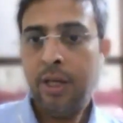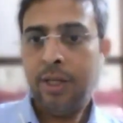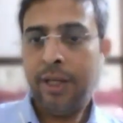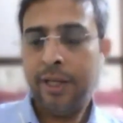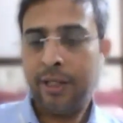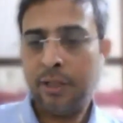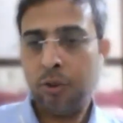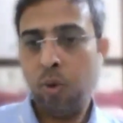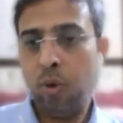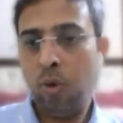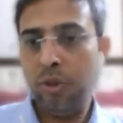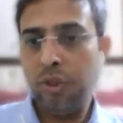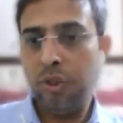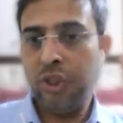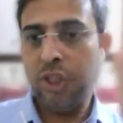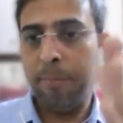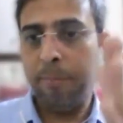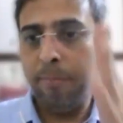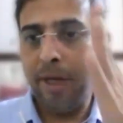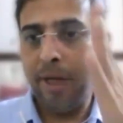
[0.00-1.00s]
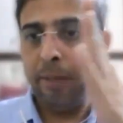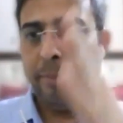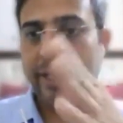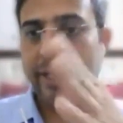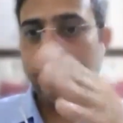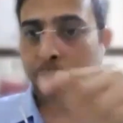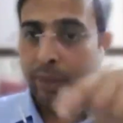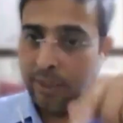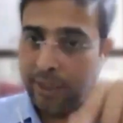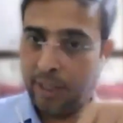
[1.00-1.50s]
Okay, like Son,
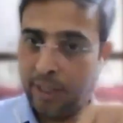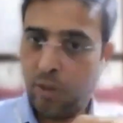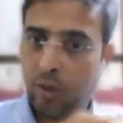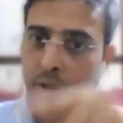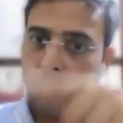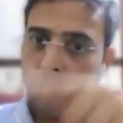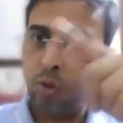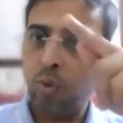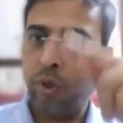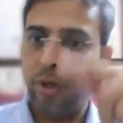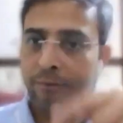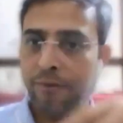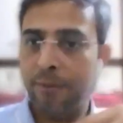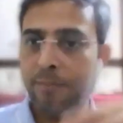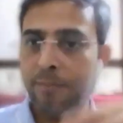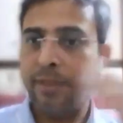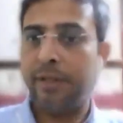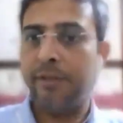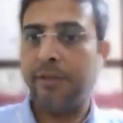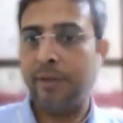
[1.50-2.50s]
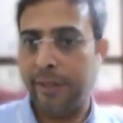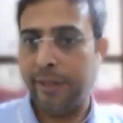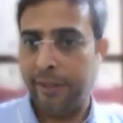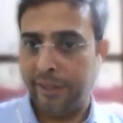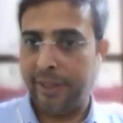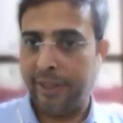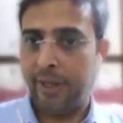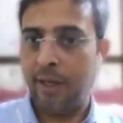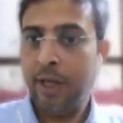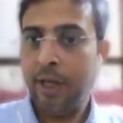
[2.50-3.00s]
Chambal, Betwa, they are also going from
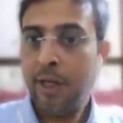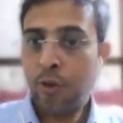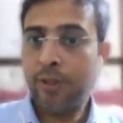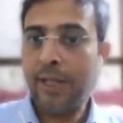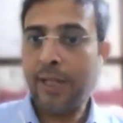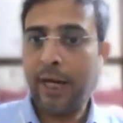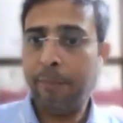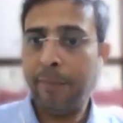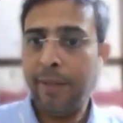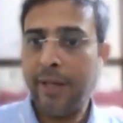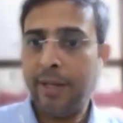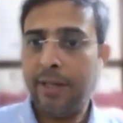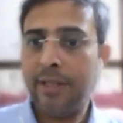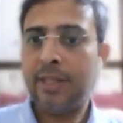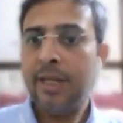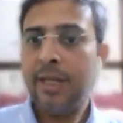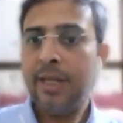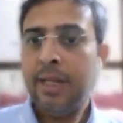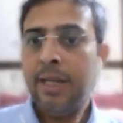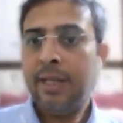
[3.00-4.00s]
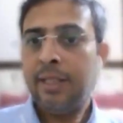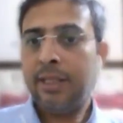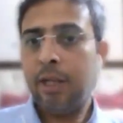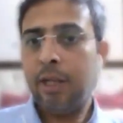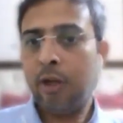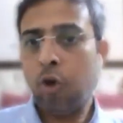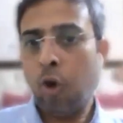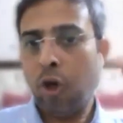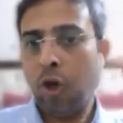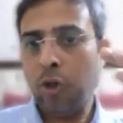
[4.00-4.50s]
central India. So that means
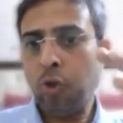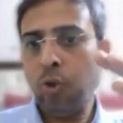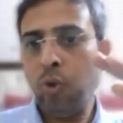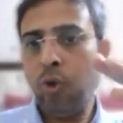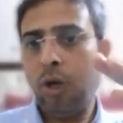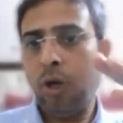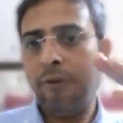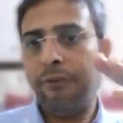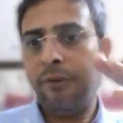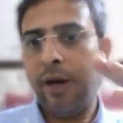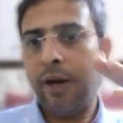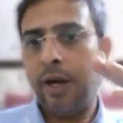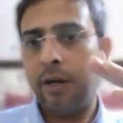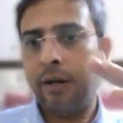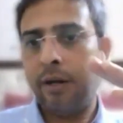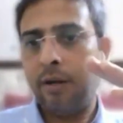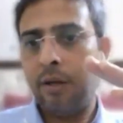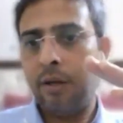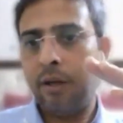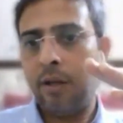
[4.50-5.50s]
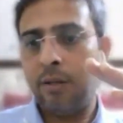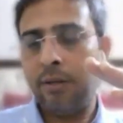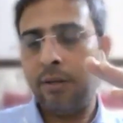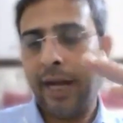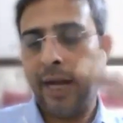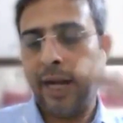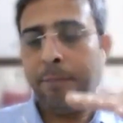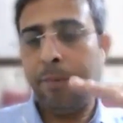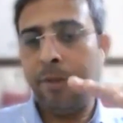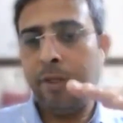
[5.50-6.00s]
the contour of
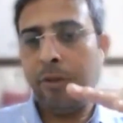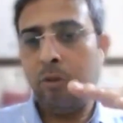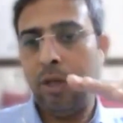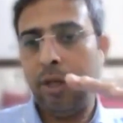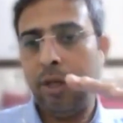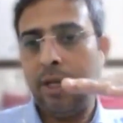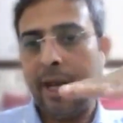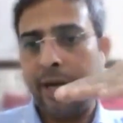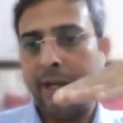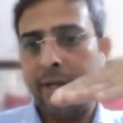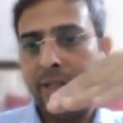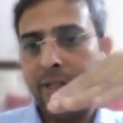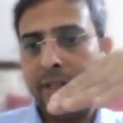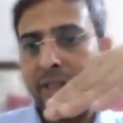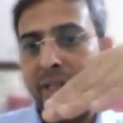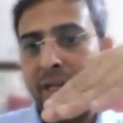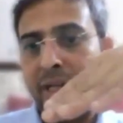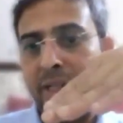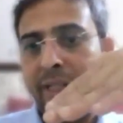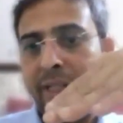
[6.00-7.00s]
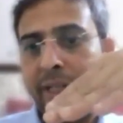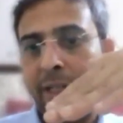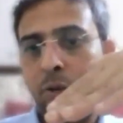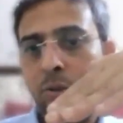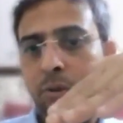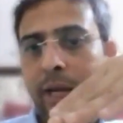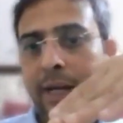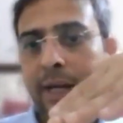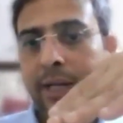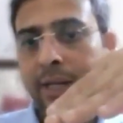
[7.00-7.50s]
that particular land is
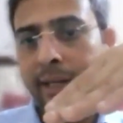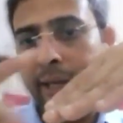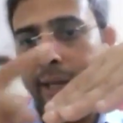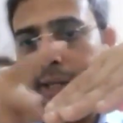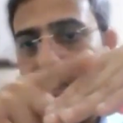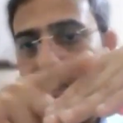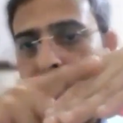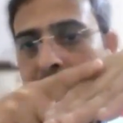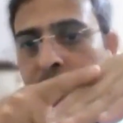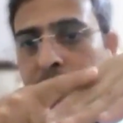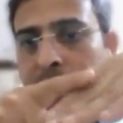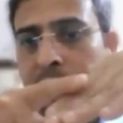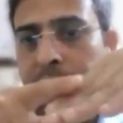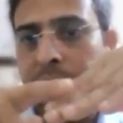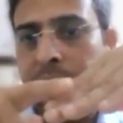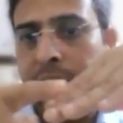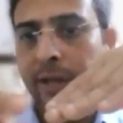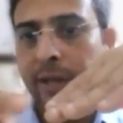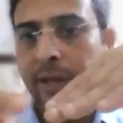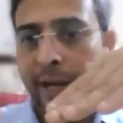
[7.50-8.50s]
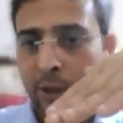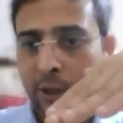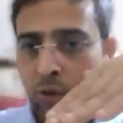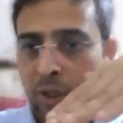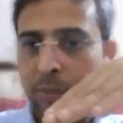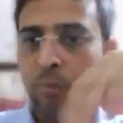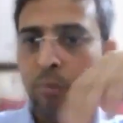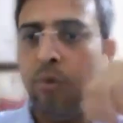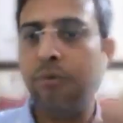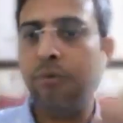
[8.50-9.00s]
tilted to that extent where
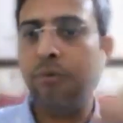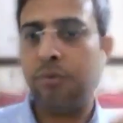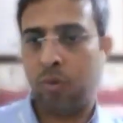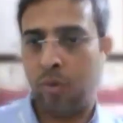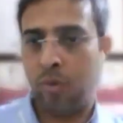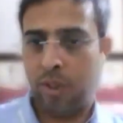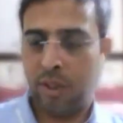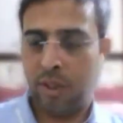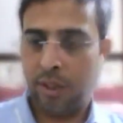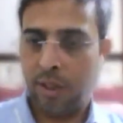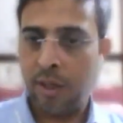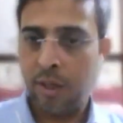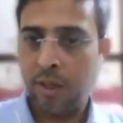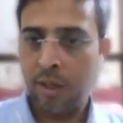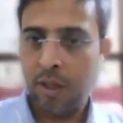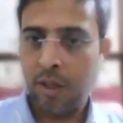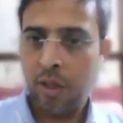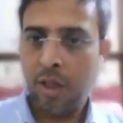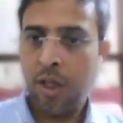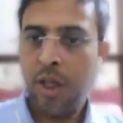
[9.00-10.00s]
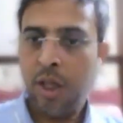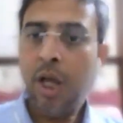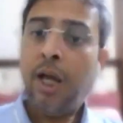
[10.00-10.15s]
it actually moves to Ganga.